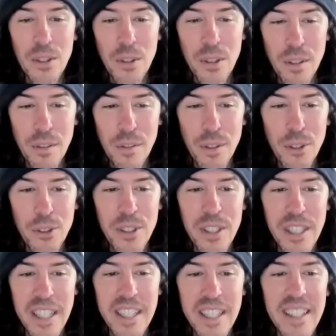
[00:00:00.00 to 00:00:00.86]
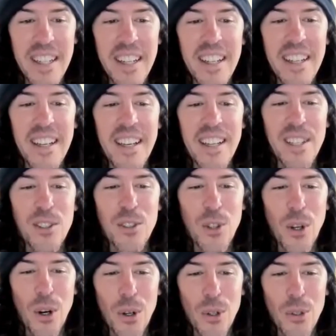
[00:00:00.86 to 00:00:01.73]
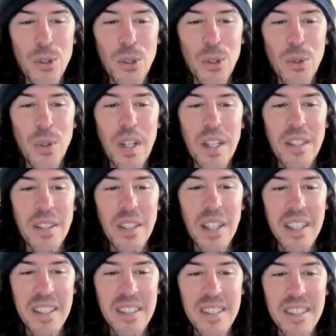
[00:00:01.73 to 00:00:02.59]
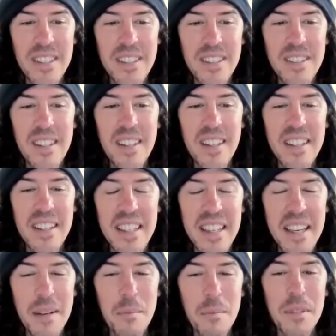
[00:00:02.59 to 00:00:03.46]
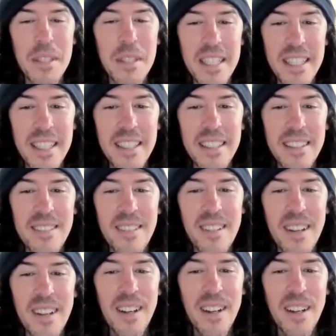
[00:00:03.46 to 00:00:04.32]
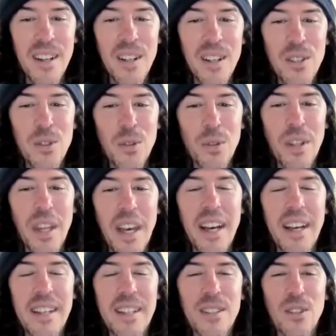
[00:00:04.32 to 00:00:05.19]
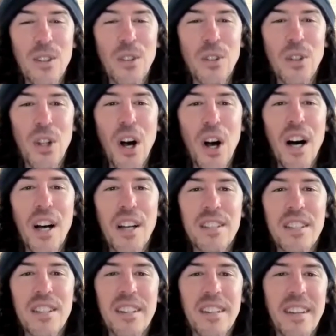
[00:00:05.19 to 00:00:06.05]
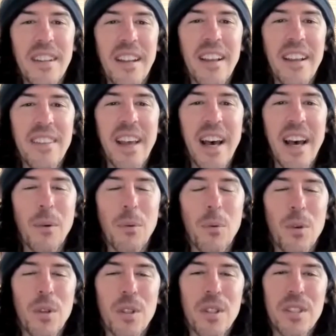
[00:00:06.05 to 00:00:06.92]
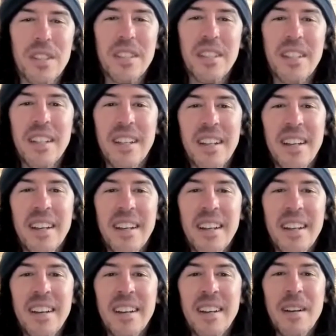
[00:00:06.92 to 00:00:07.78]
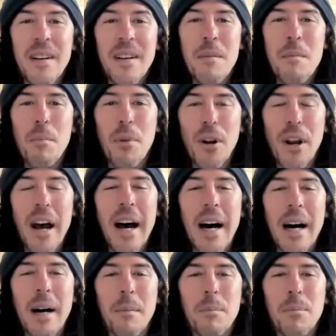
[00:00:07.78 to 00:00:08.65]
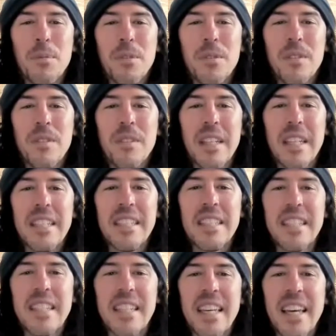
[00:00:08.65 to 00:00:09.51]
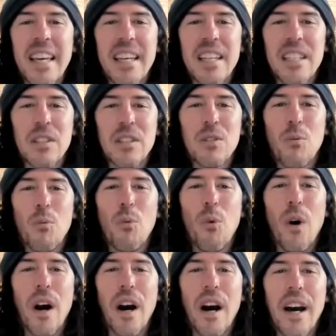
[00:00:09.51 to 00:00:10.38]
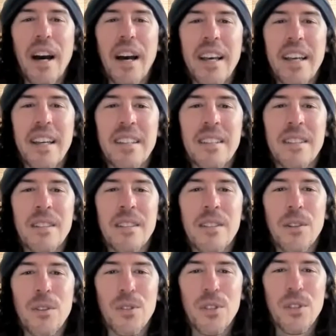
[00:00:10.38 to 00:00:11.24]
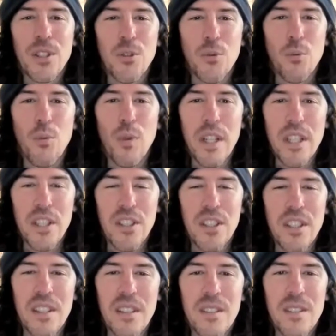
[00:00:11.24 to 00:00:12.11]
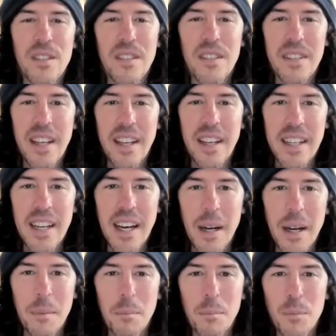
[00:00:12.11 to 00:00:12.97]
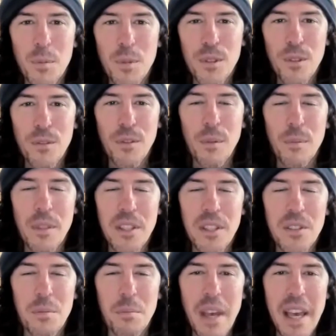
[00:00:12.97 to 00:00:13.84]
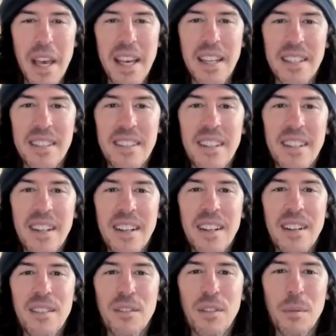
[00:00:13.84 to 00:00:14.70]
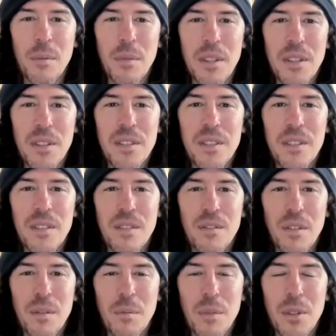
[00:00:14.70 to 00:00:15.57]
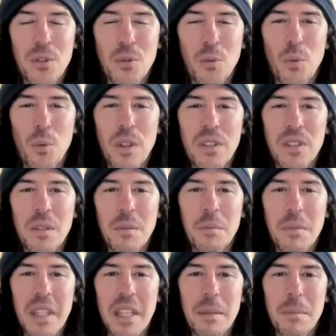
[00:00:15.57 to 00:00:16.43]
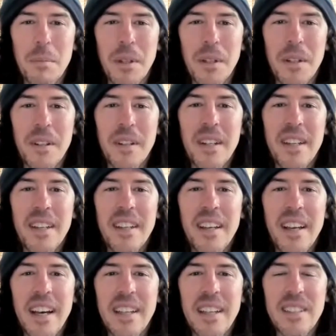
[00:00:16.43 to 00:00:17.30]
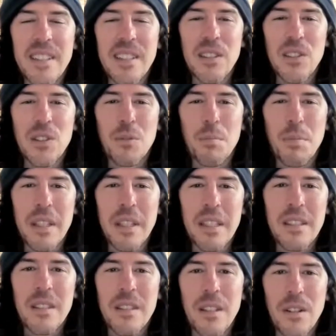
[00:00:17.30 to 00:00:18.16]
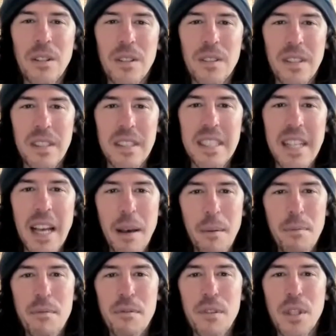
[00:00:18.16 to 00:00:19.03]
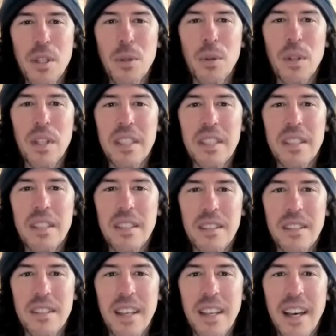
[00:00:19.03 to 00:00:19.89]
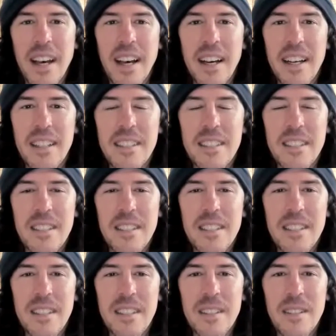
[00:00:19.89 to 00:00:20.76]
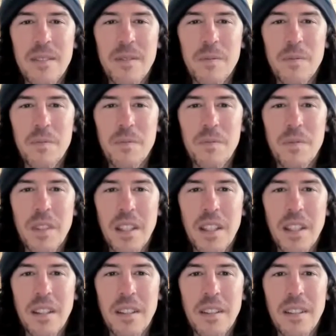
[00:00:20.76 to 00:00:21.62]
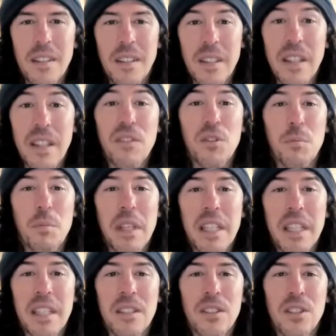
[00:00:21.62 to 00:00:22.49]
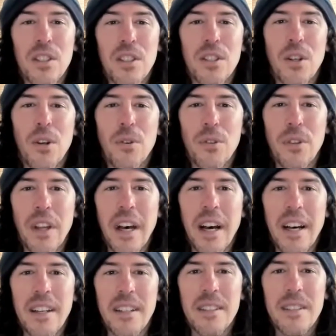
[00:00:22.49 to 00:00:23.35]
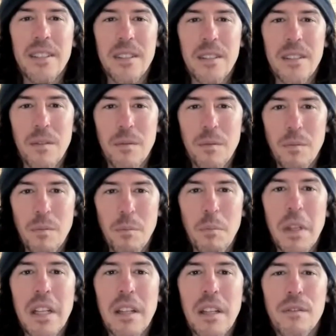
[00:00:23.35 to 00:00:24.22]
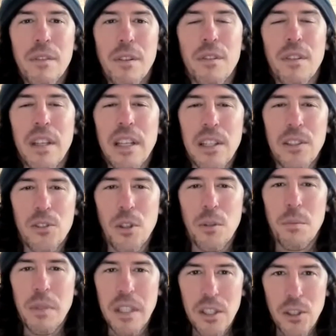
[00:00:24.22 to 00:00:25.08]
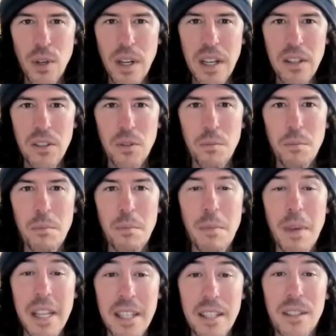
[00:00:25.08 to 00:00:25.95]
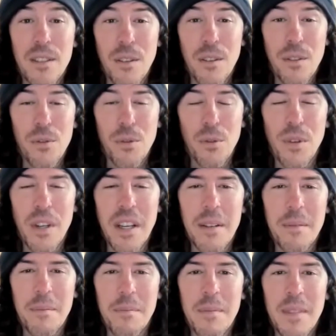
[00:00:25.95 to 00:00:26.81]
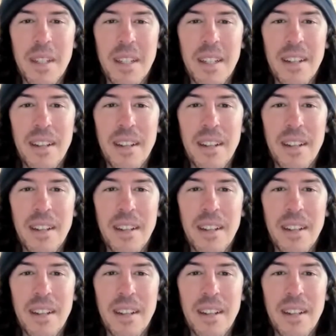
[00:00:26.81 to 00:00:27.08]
University and is also a licensed EMT. So that is a lot, and that would perhaps indicate why there's such richness that comes from this man, from this wisdom keeper. As he speaks, there is a depth to it that leaves me to know that meaningful things are being transmitted through him